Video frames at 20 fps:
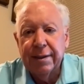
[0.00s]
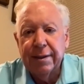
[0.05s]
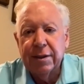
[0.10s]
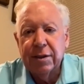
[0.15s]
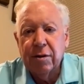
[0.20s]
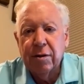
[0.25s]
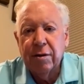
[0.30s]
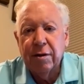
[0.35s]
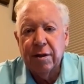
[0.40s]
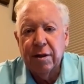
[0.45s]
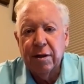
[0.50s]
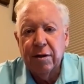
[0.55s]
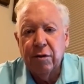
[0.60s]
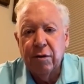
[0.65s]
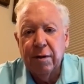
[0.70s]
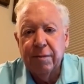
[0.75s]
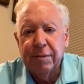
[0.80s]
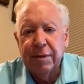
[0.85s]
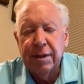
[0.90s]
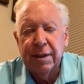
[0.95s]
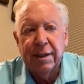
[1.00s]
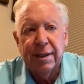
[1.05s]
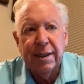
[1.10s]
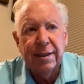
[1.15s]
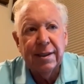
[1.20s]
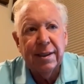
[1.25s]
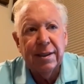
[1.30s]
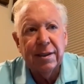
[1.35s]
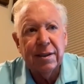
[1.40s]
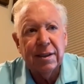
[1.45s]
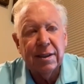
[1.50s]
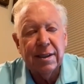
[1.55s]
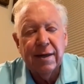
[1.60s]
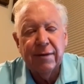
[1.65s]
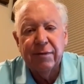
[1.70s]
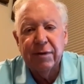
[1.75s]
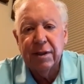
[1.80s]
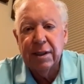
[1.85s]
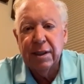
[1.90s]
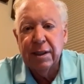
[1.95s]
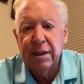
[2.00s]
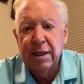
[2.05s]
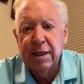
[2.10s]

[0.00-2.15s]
started to know him in 1970,